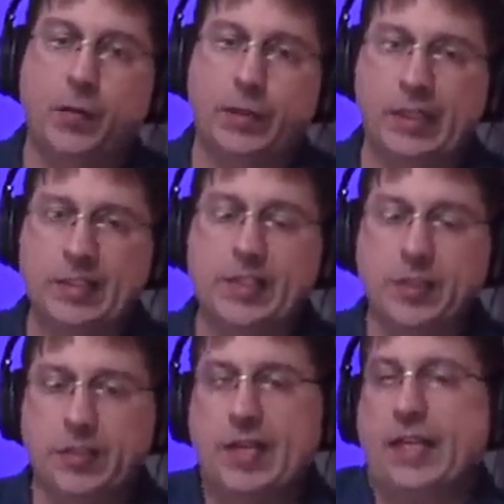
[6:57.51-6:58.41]
But let's
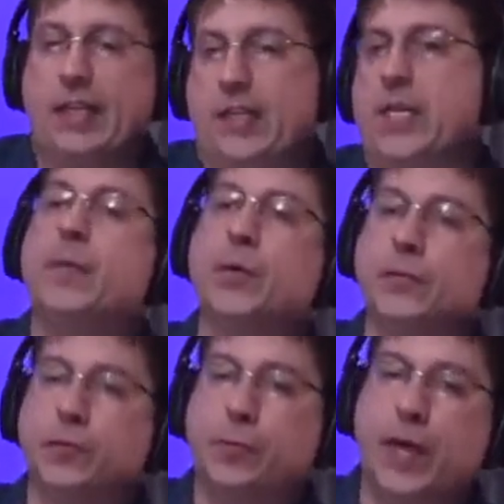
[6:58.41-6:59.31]
take the example
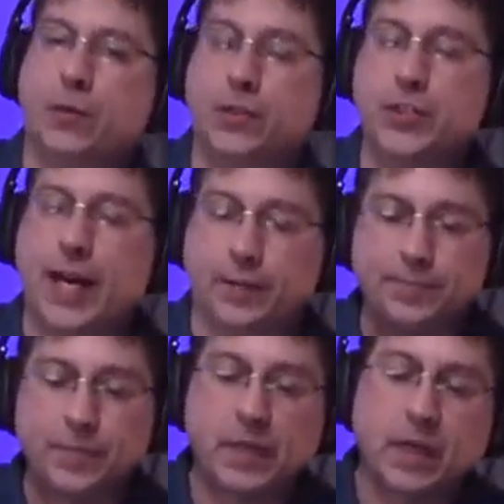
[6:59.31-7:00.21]
of they're paying with check.
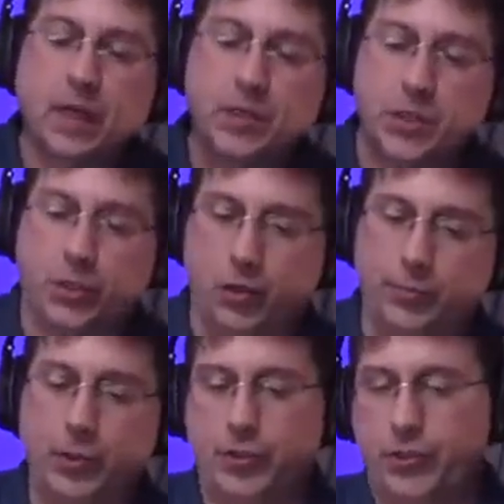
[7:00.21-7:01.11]
So they go to
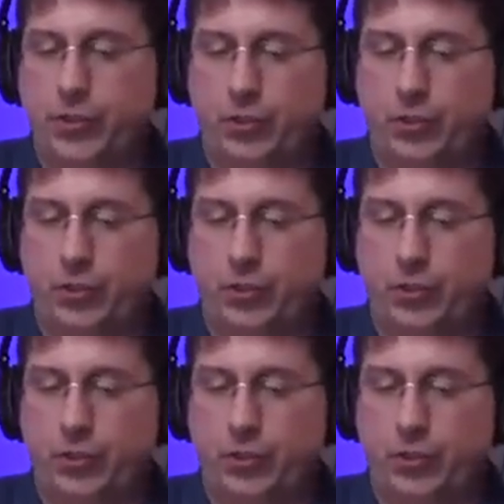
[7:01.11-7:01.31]
purchase their